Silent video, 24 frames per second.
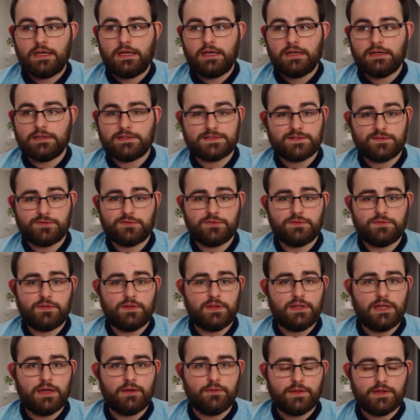He's got a good thing
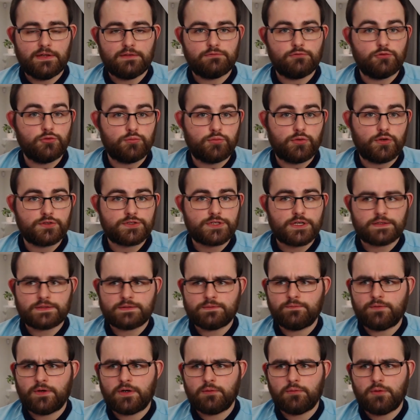out there, good project,
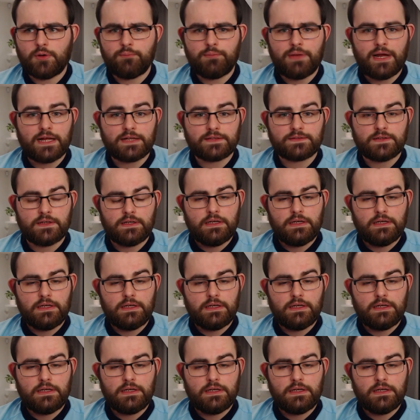very well backed,